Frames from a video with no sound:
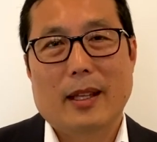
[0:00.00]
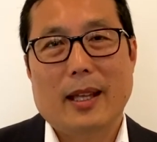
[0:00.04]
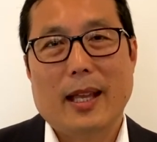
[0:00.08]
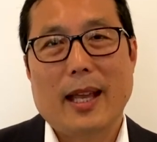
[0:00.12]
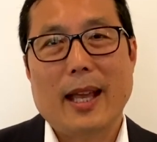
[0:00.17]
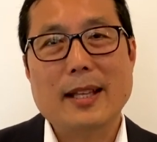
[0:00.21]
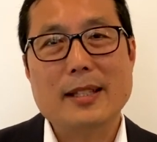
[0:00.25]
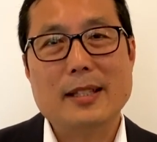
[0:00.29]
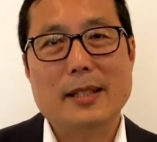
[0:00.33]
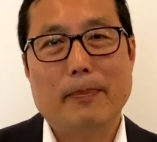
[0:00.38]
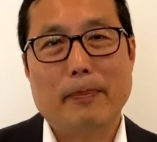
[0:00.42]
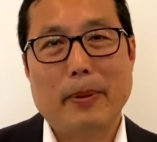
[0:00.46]

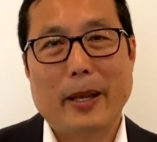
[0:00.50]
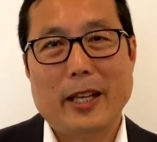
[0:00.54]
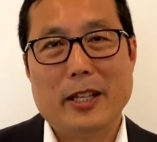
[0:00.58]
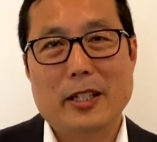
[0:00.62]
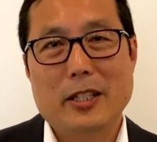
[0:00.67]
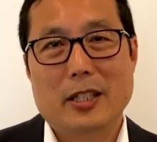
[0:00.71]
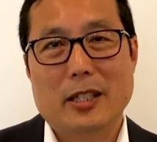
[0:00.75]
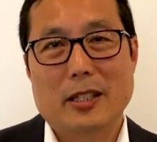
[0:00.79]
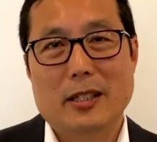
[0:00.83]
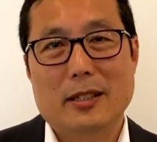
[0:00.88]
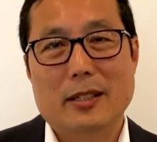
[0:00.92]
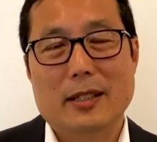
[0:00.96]
As a
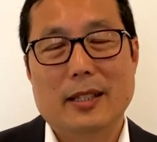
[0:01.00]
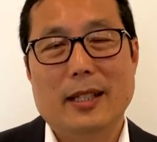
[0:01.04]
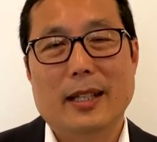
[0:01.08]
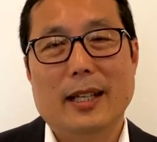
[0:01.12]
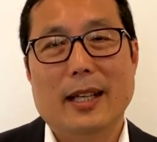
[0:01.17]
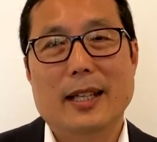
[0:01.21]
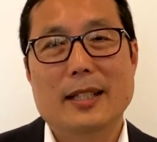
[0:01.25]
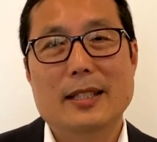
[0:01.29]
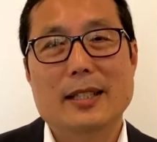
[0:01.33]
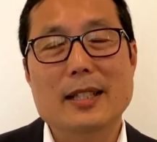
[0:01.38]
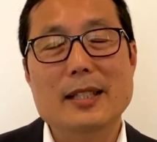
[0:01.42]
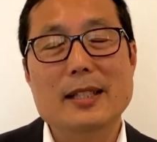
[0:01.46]
patient,
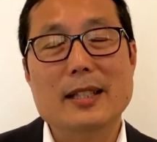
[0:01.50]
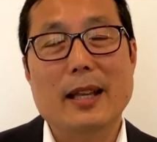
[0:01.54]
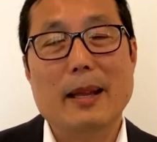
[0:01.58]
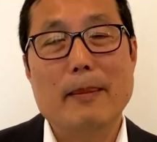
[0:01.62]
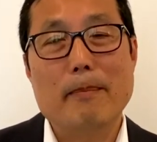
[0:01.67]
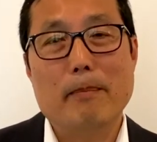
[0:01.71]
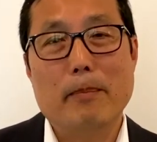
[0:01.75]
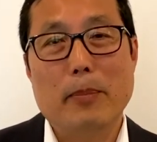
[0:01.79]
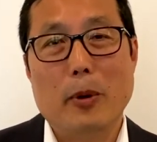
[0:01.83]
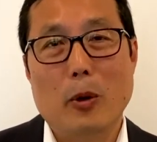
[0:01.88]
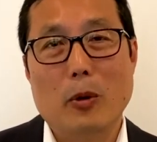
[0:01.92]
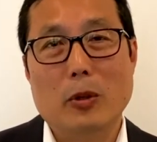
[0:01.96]
it is
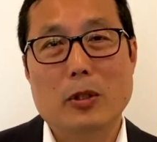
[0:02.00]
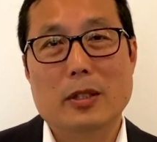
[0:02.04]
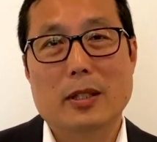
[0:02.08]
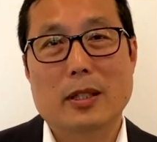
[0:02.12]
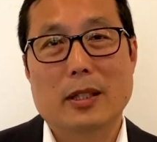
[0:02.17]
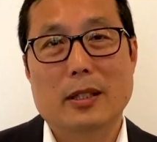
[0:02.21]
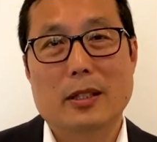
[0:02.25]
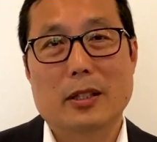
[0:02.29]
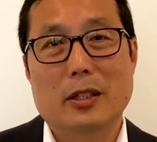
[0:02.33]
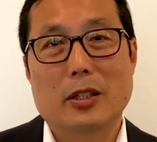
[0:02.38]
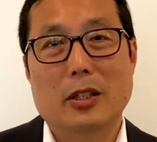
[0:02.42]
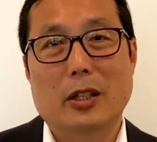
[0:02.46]

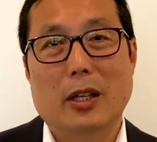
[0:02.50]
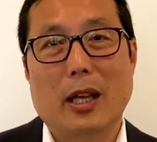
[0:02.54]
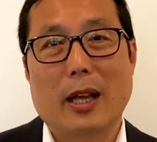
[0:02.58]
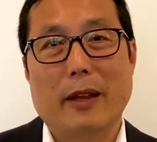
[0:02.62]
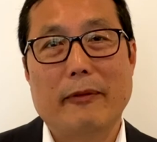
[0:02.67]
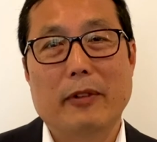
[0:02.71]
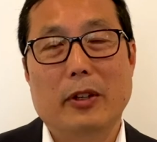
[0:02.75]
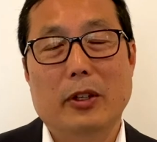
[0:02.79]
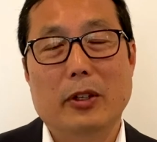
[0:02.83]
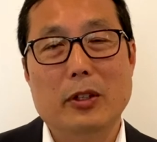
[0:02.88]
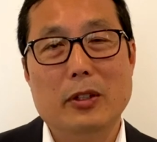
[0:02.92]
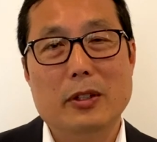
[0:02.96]
important to
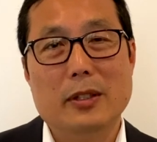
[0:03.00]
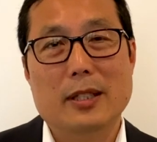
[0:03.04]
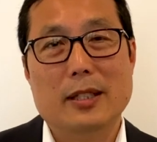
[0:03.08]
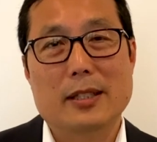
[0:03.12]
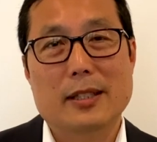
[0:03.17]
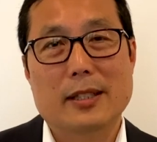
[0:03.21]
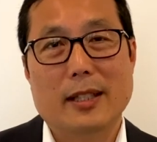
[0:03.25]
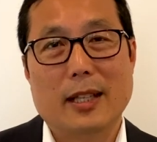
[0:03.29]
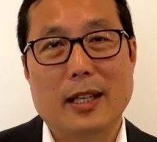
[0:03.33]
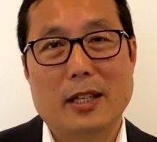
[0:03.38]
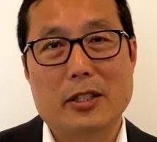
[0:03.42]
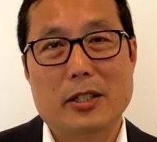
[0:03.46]
have a good
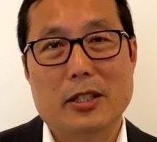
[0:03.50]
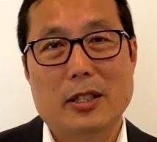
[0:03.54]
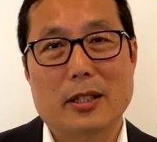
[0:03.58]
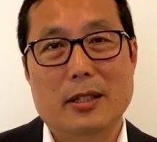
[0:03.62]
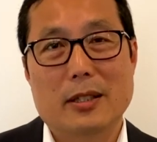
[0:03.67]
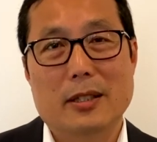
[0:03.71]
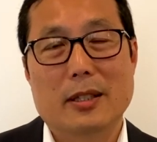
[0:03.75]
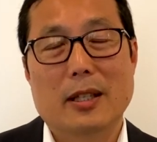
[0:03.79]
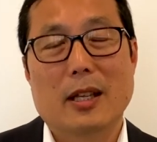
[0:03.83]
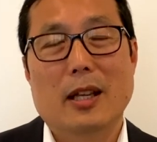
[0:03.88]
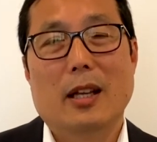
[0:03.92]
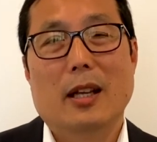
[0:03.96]

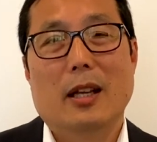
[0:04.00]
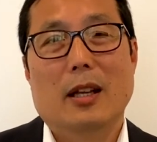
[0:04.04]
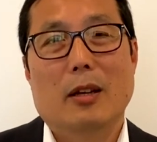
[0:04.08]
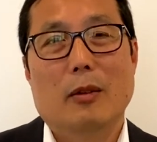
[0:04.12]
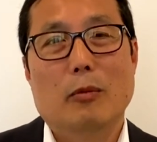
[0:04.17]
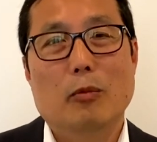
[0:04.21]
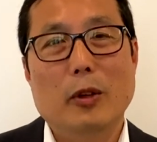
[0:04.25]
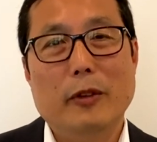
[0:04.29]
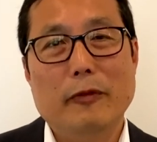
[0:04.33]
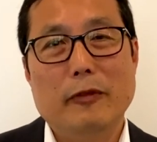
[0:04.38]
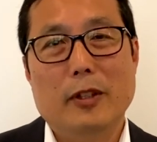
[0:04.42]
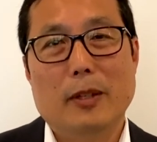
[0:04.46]
discussions
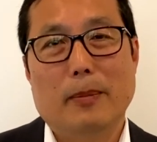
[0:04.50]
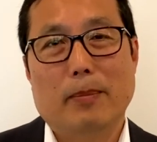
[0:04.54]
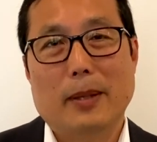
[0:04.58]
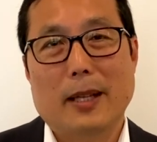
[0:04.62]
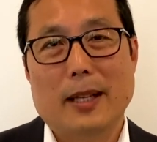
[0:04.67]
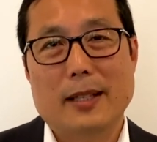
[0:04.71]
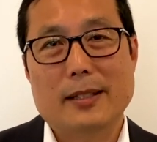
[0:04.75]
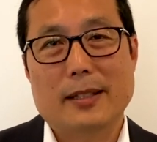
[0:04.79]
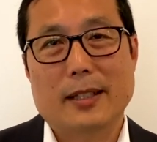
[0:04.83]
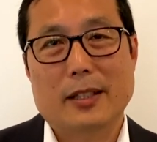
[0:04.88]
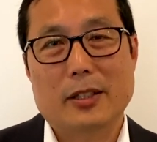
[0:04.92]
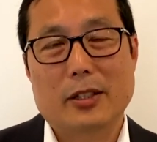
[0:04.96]
with your
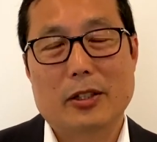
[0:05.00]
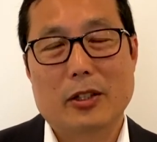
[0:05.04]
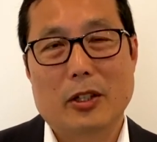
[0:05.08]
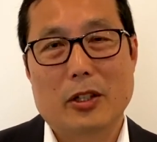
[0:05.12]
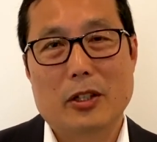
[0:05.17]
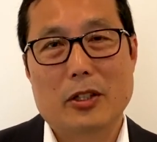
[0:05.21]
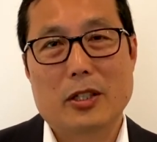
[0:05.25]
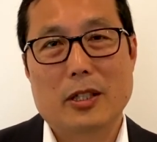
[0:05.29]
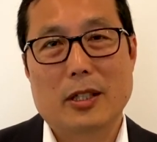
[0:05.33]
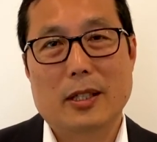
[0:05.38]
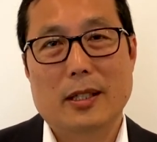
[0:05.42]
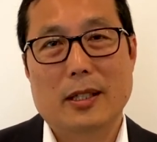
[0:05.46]
plastic
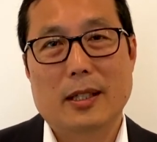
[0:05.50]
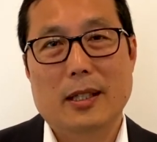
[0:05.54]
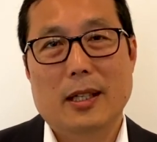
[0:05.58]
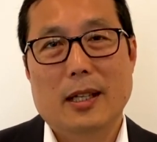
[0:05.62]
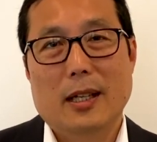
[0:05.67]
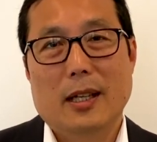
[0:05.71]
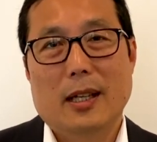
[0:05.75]
surgeon